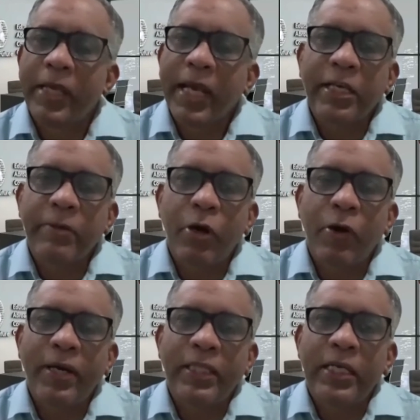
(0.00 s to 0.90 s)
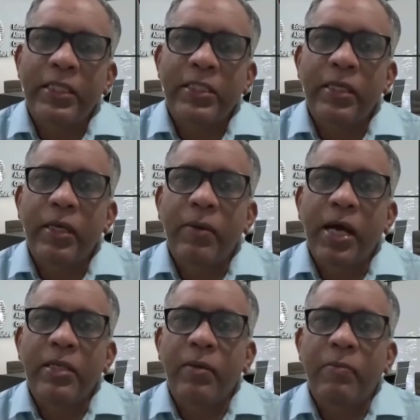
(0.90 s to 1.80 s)
As I provided the answer
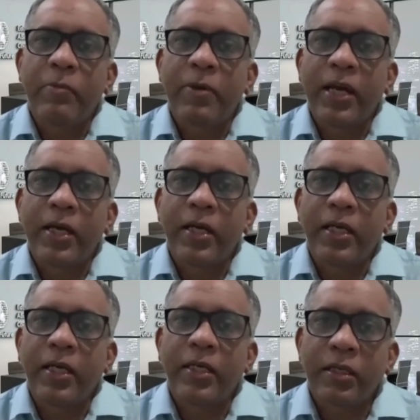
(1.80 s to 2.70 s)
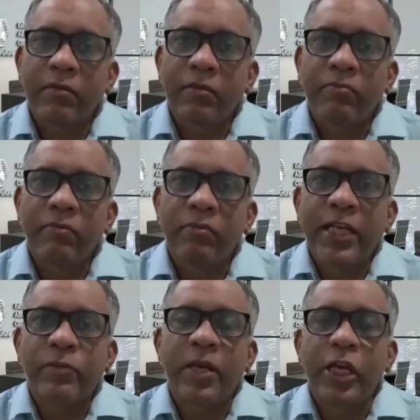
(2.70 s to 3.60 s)
in my earlier
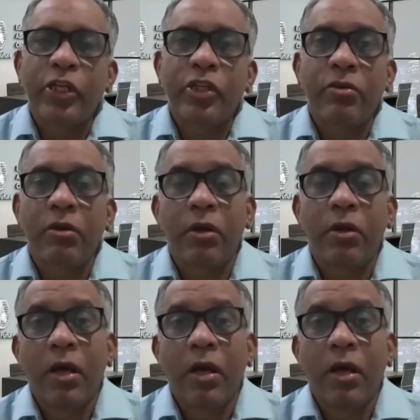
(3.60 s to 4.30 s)
explanation,